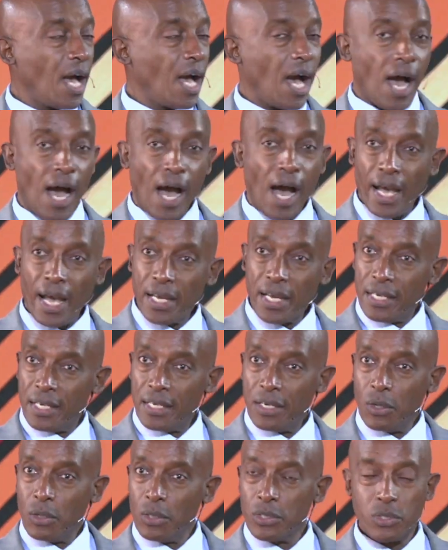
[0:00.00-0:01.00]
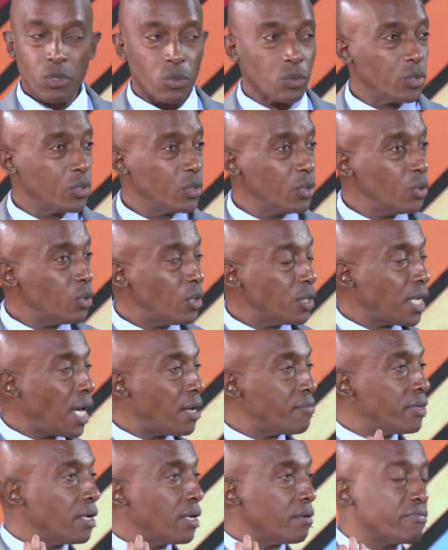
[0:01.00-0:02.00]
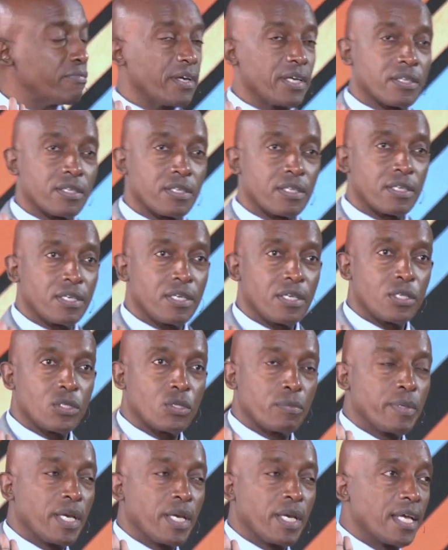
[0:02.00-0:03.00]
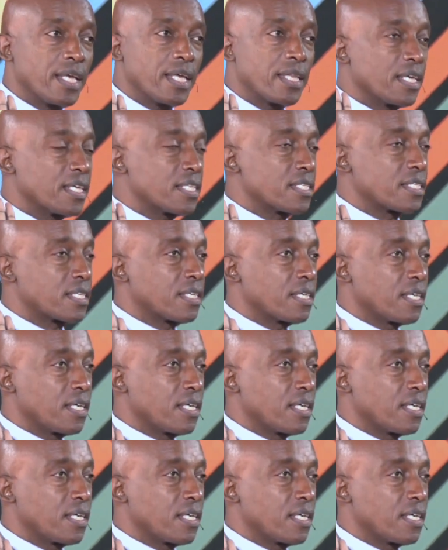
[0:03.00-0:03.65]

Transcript: I also do not have enough faith to be an atheist.